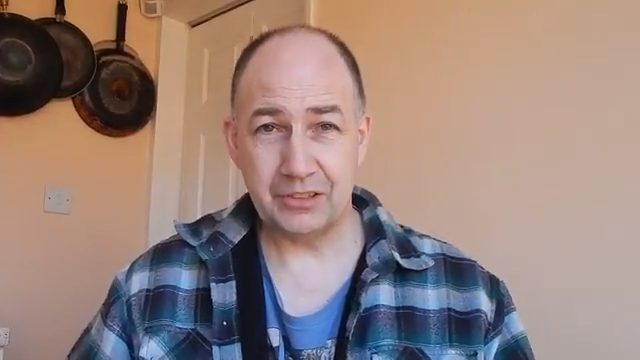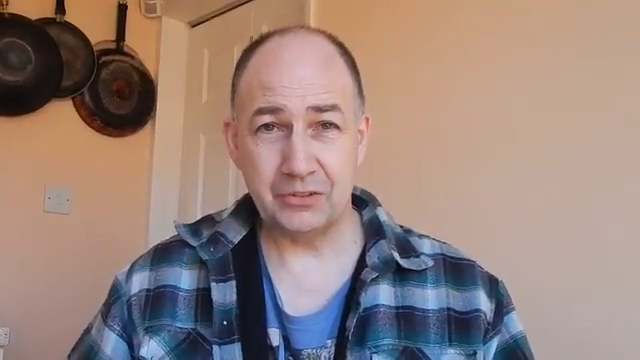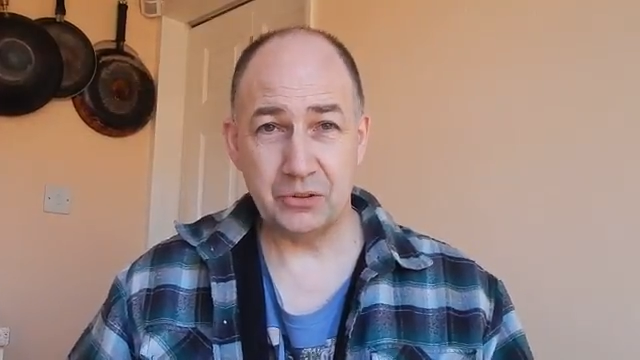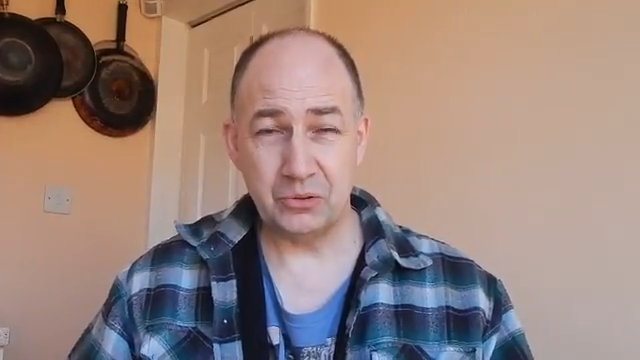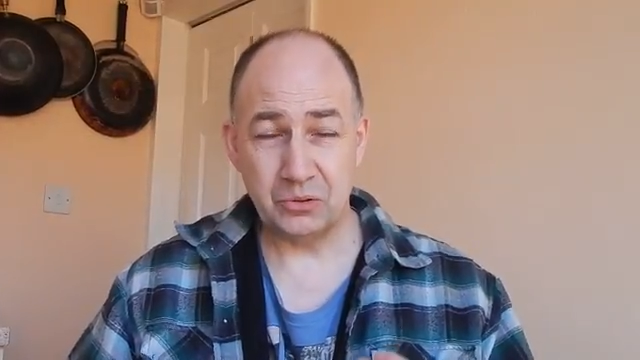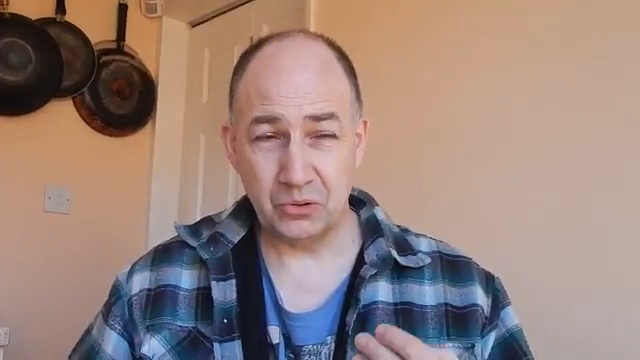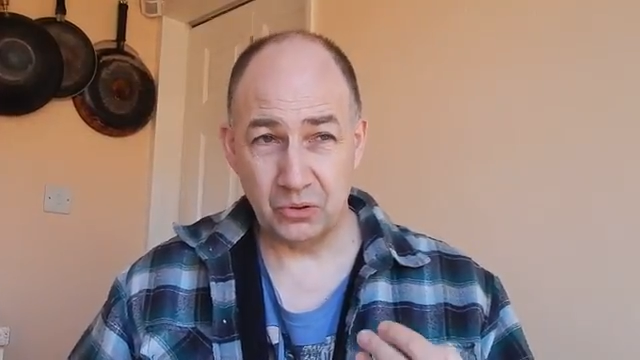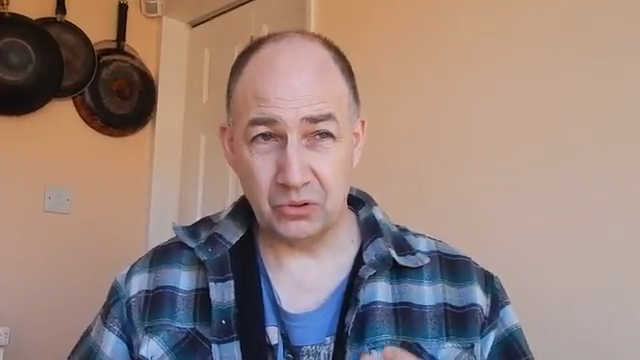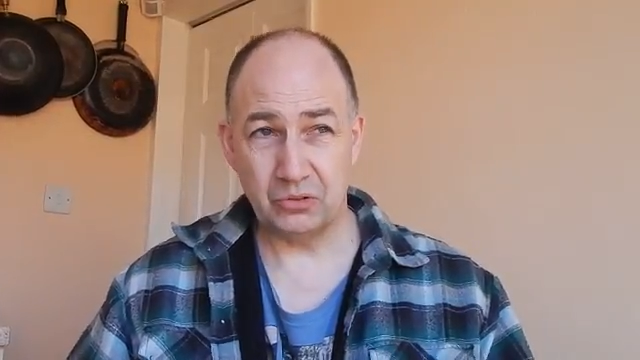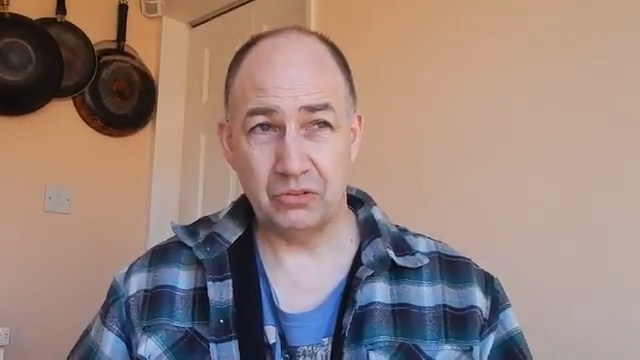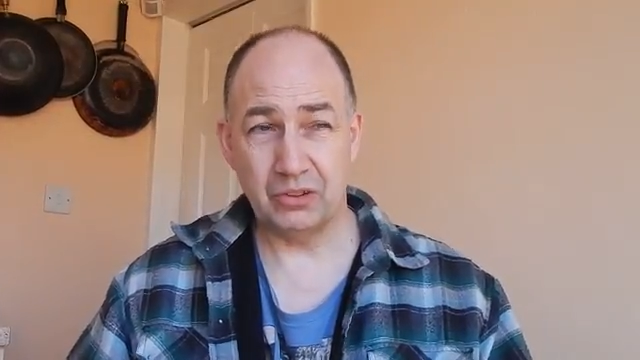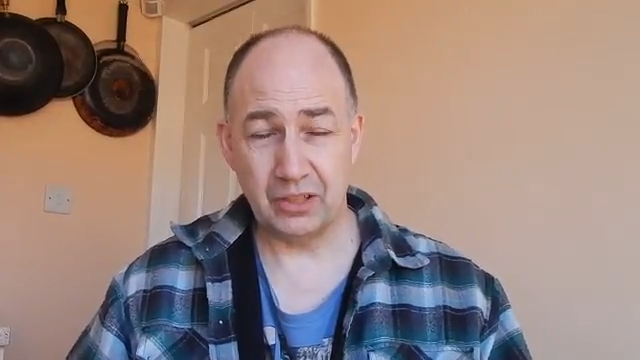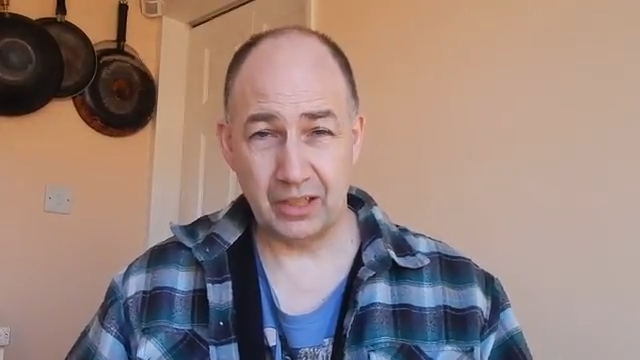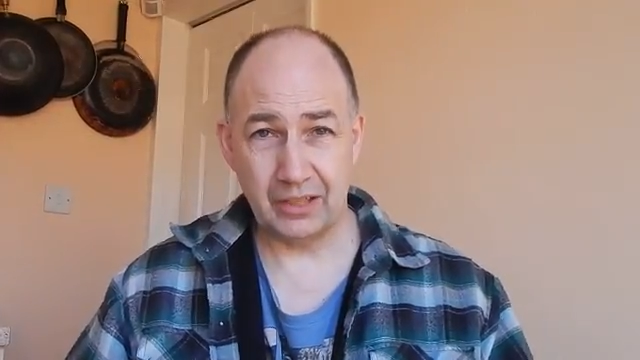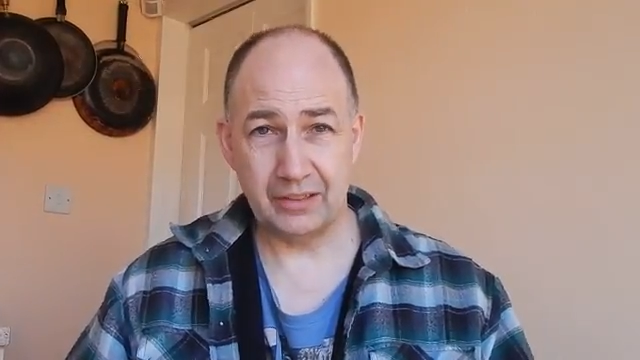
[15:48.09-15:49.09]
do not
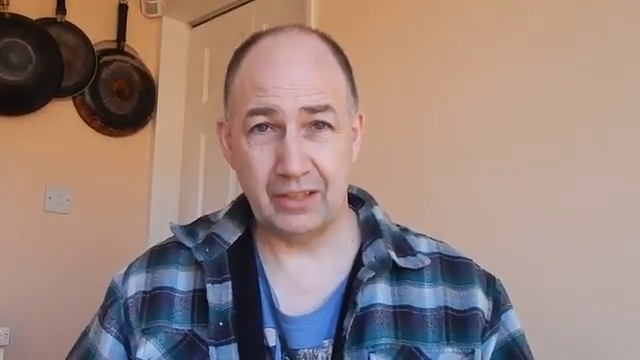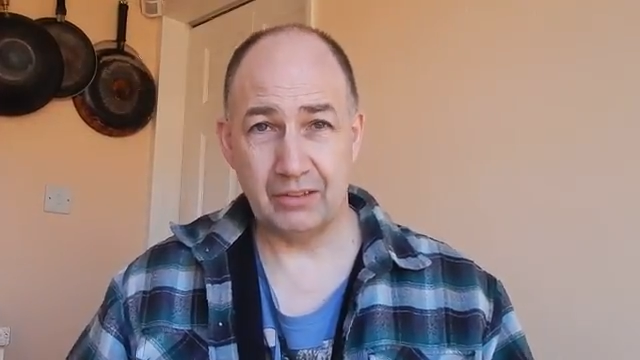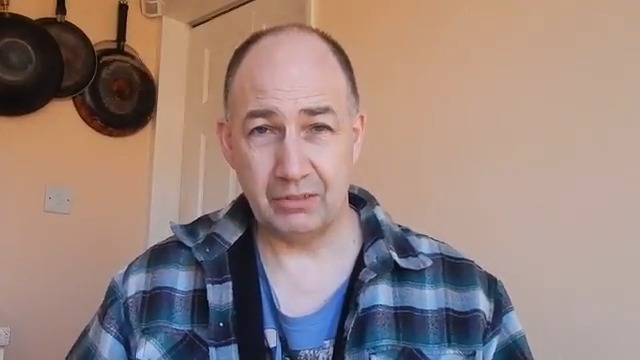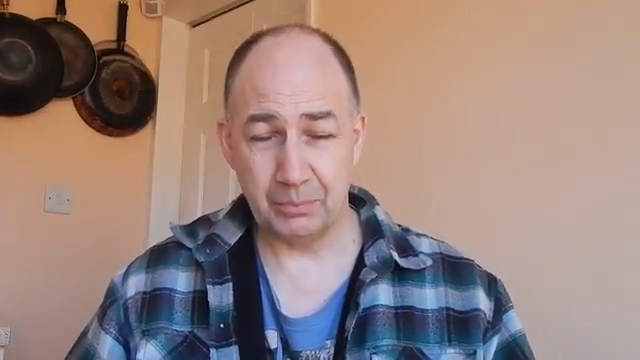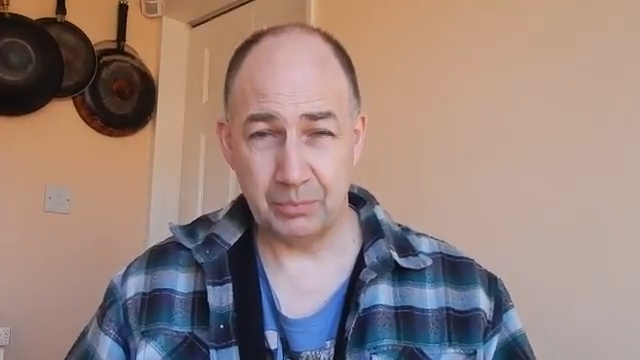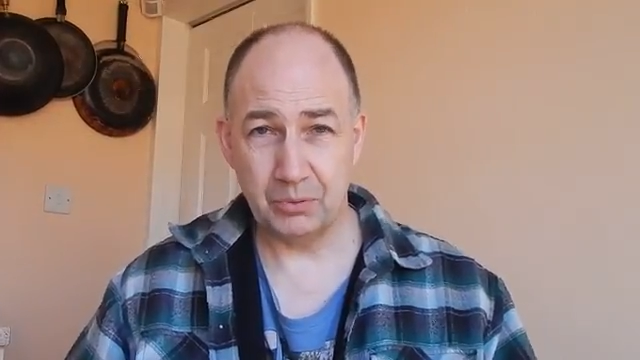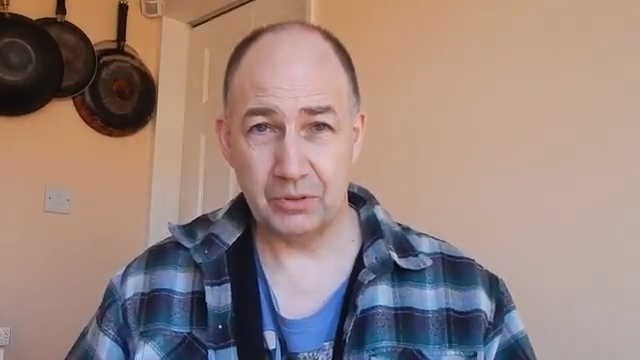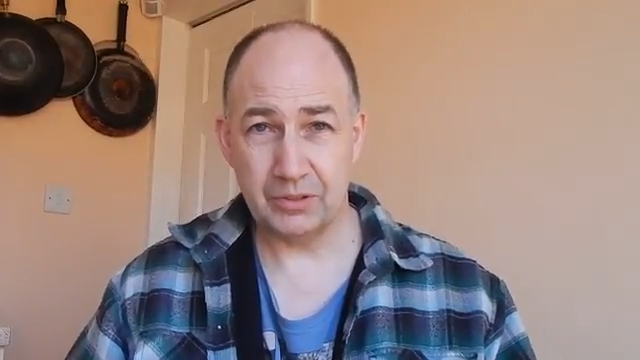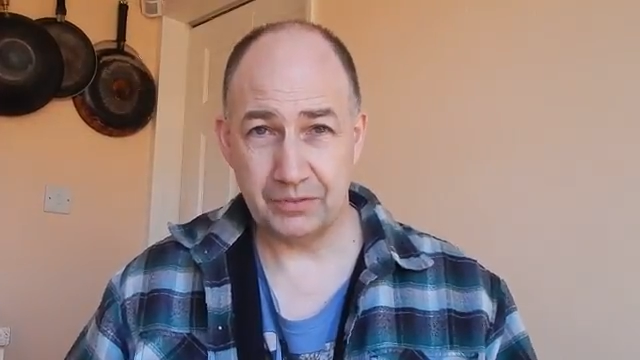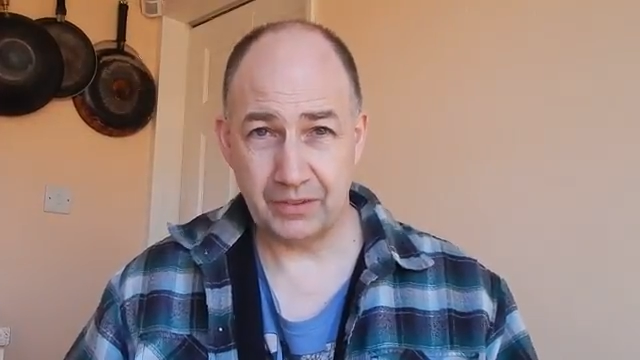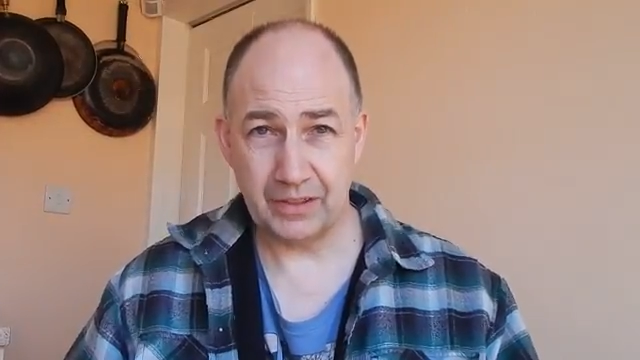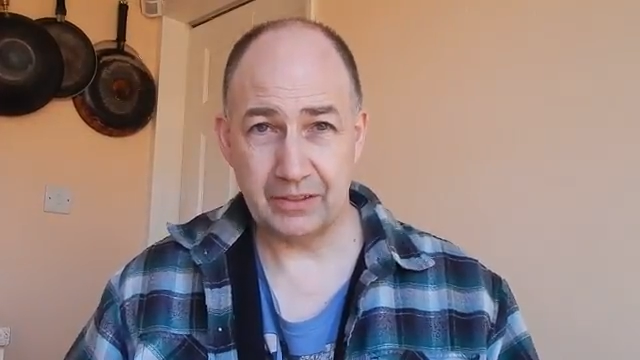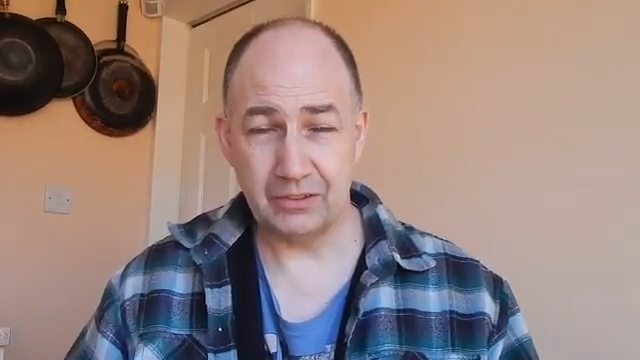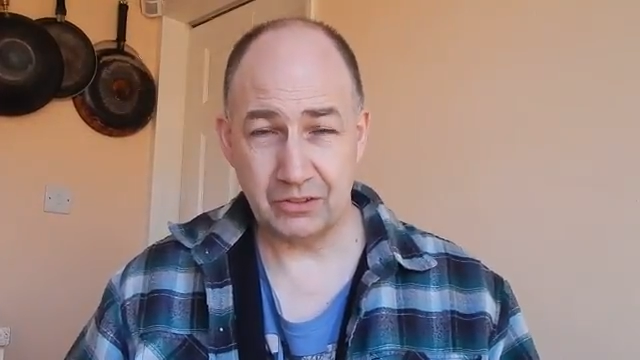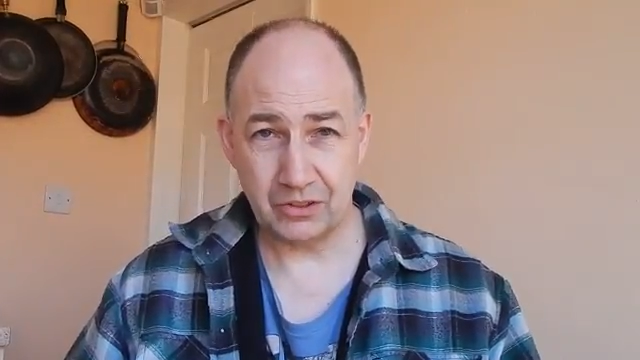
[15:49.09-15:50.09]
rely on that report to
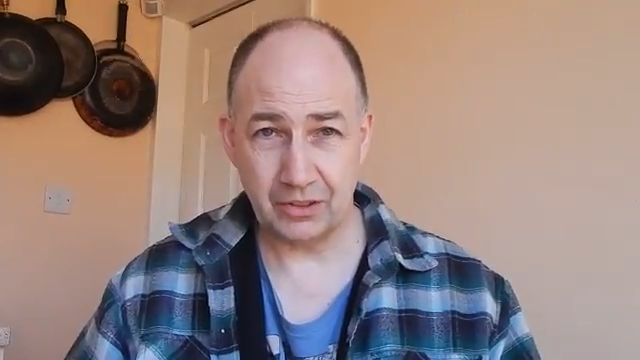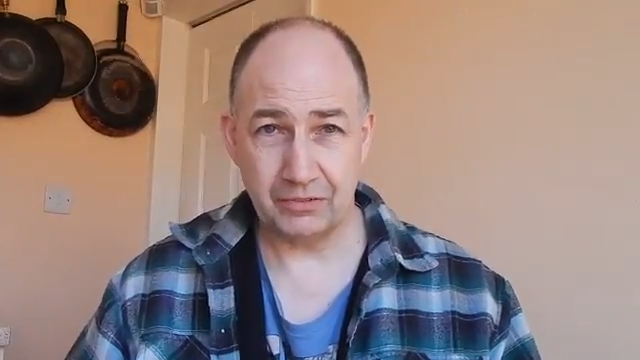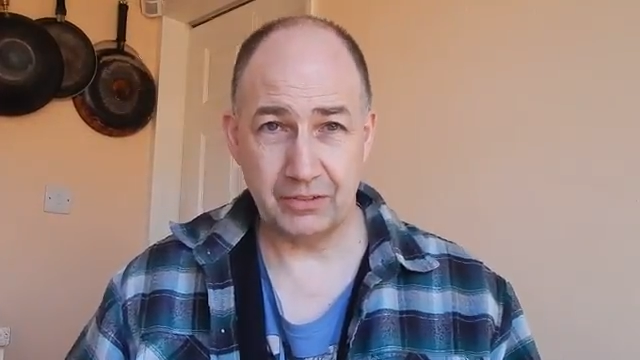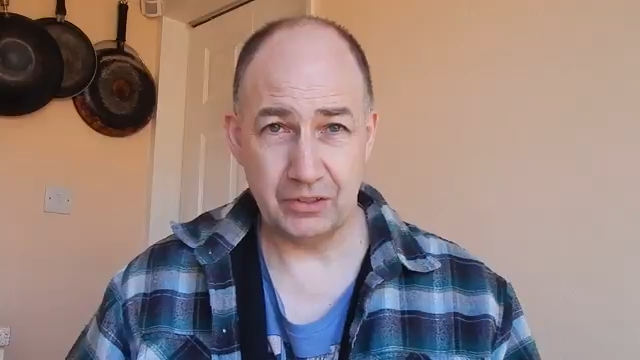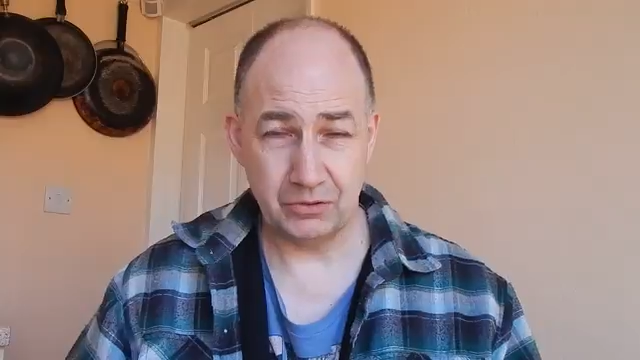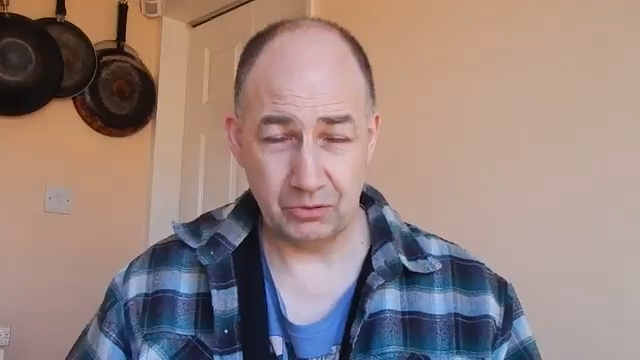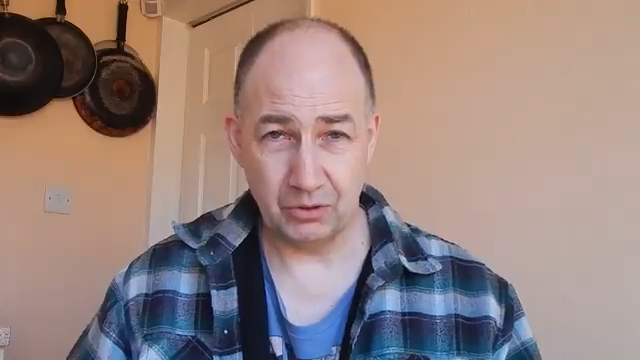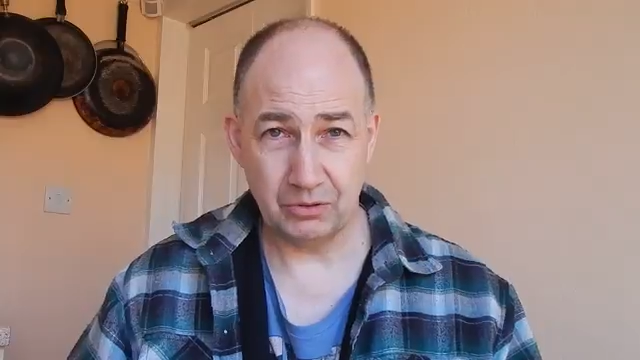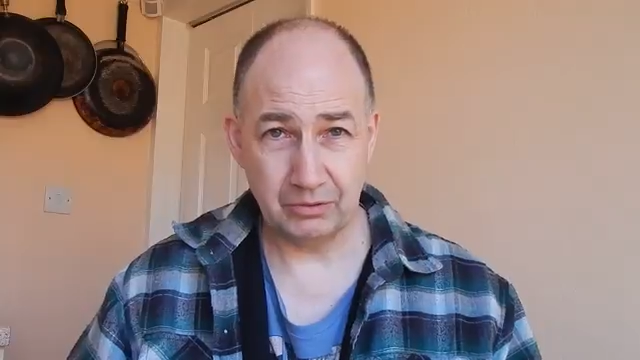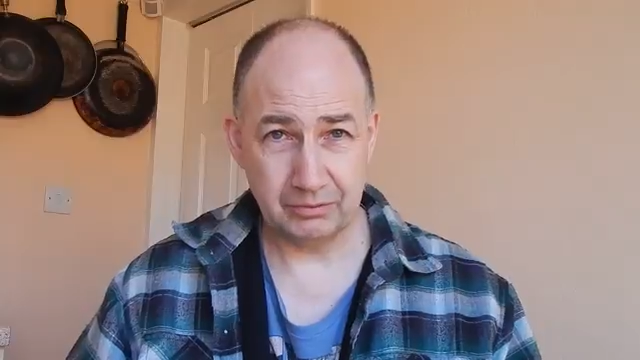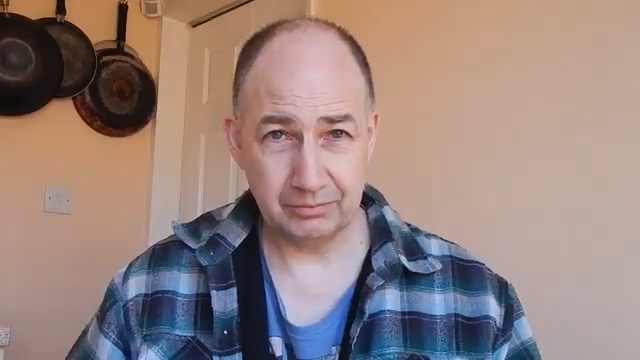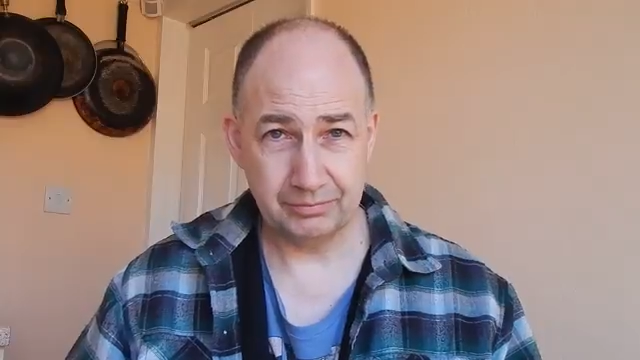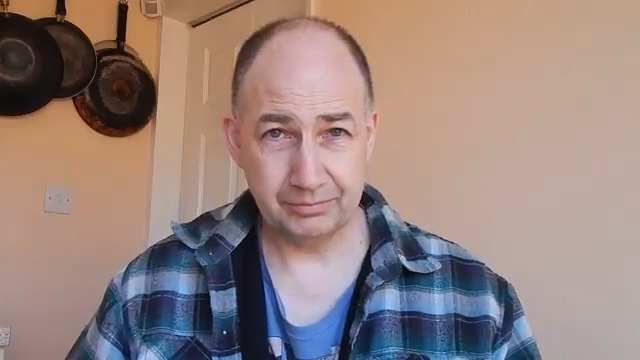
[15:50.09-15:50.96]
find out stuff that's wrong.